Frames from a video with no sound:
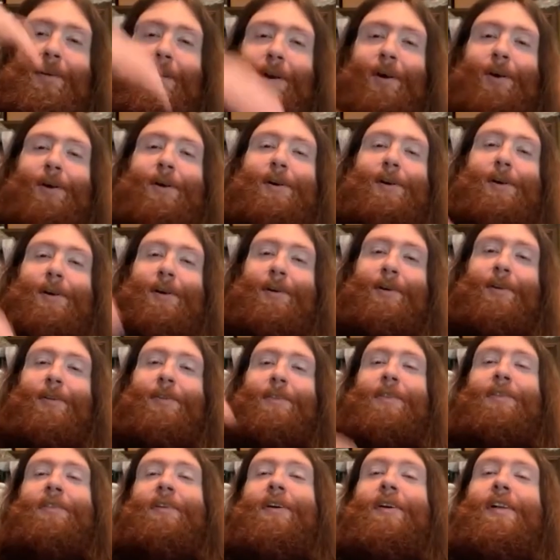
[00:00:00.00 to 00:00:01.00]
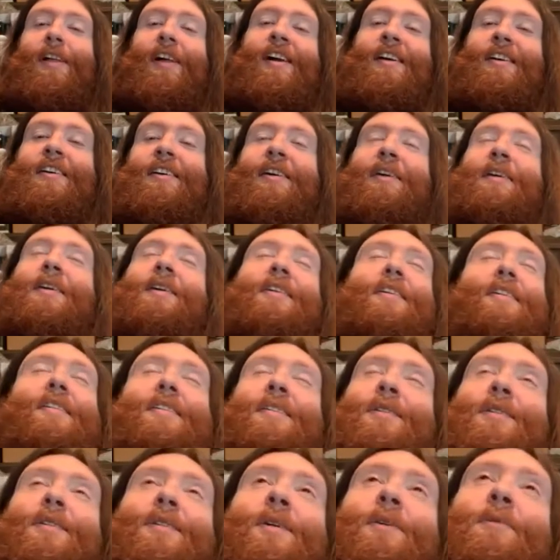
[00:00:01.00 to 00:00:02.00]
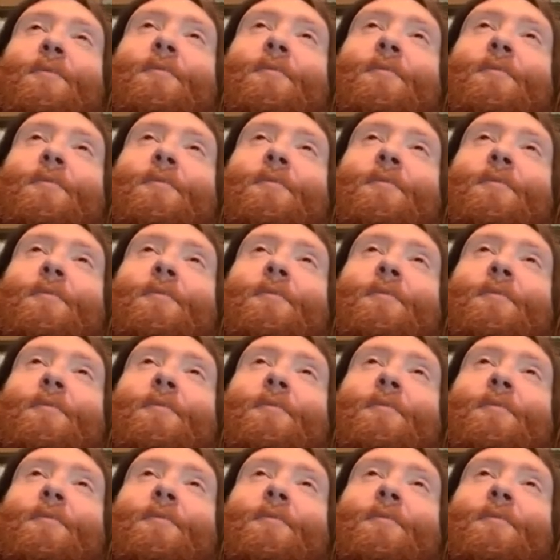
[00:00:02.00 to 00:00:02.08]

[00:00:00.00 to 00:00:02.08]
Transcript: Earth, and they're like, "This is so